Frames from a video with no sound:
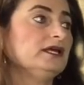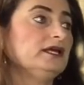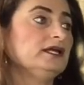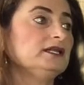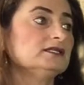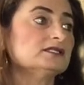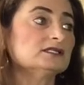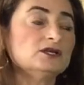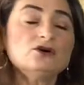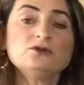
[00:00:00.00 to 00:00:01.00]
And the
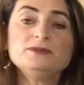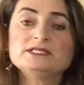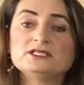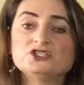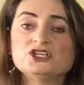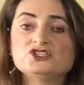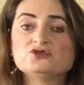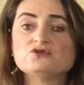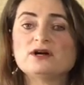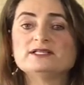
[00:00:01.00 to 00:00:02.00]
slope is the change
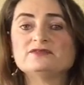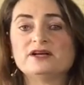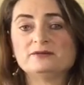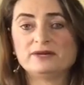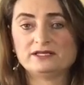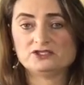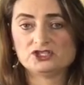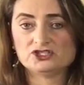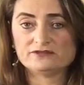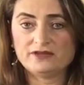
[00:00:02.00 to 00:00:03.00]
in y divided by the
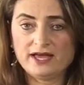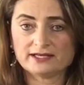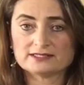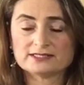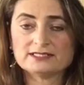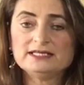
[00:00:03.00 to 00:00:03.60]
change of x.